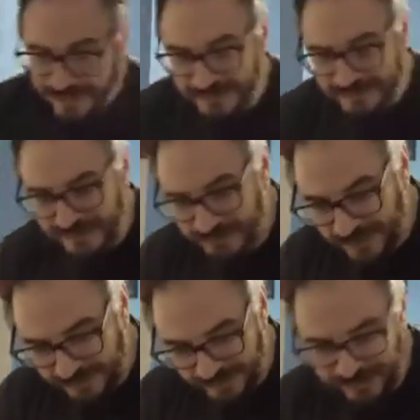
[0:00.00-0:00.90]
let's see what
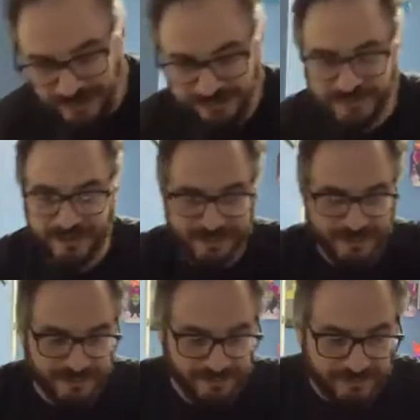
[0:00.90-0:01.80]
other stuff.
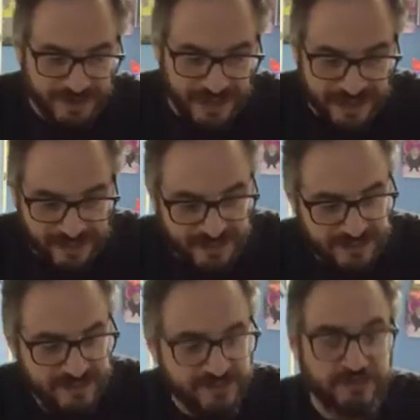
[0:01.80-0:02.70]
We've got
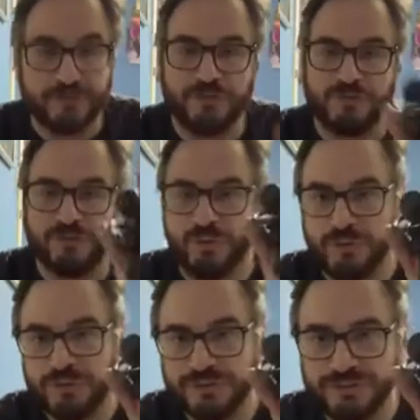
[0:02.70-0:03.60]
some
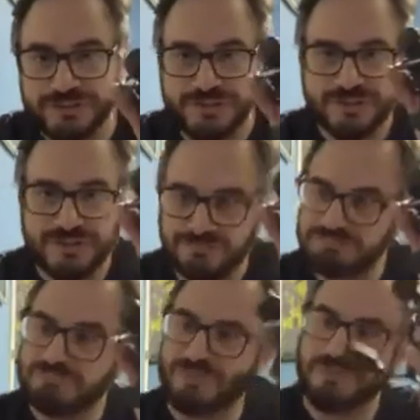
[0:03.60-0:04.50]
controllers.
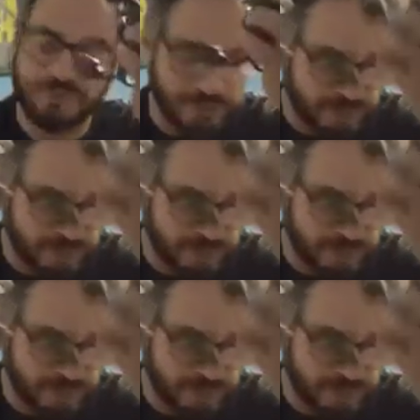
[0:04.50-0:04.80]
Good looking